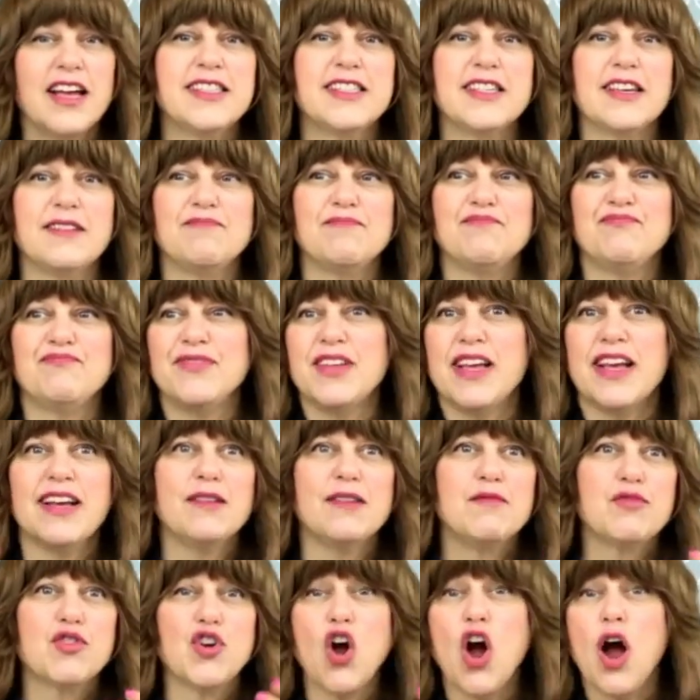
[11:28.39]
it's a,
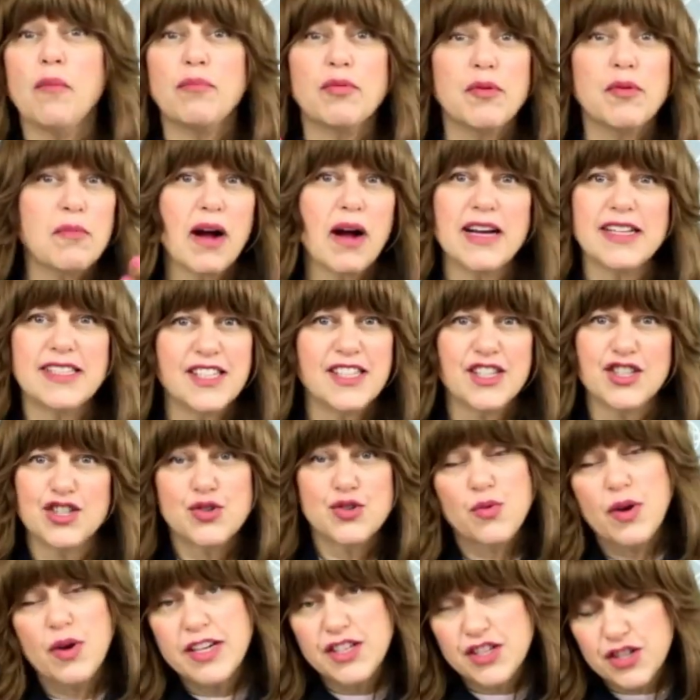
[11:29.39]
a compromise
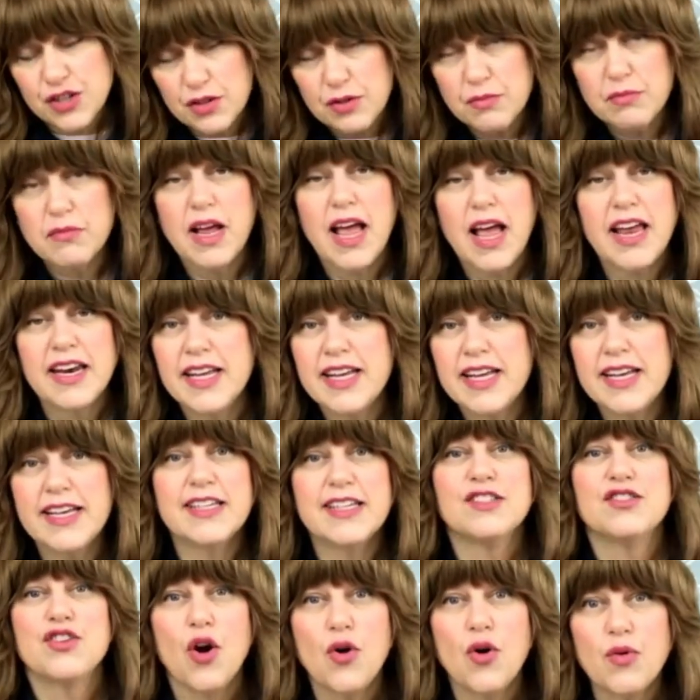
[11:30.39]
situation, and
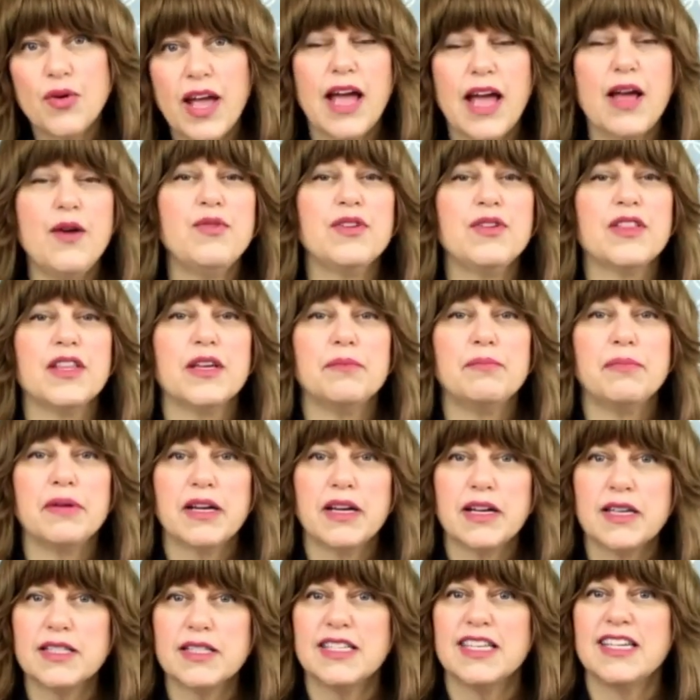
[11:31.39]
he's okay with it
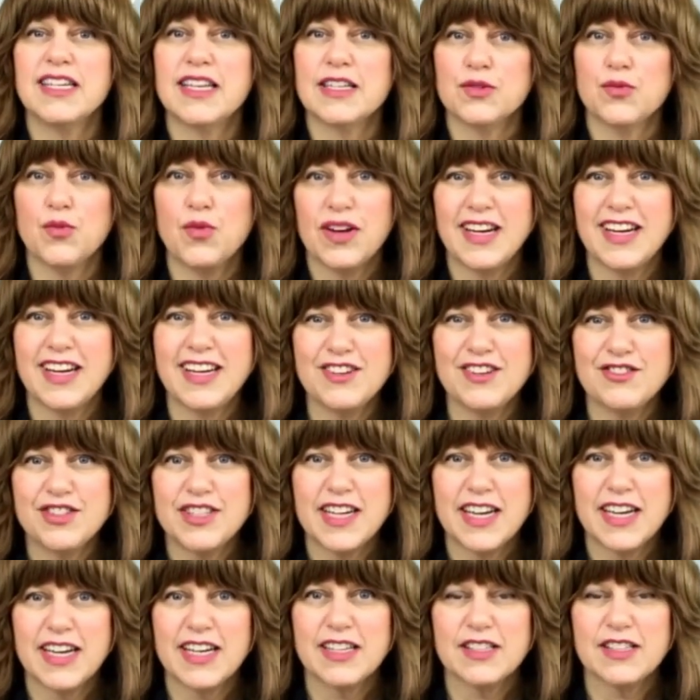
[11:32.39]
because he doesn't want to
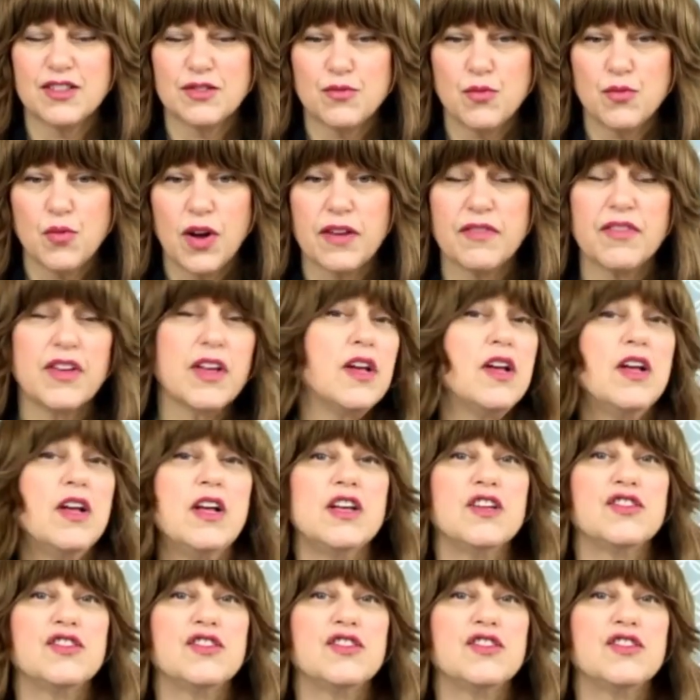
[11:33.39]
irritate his wife.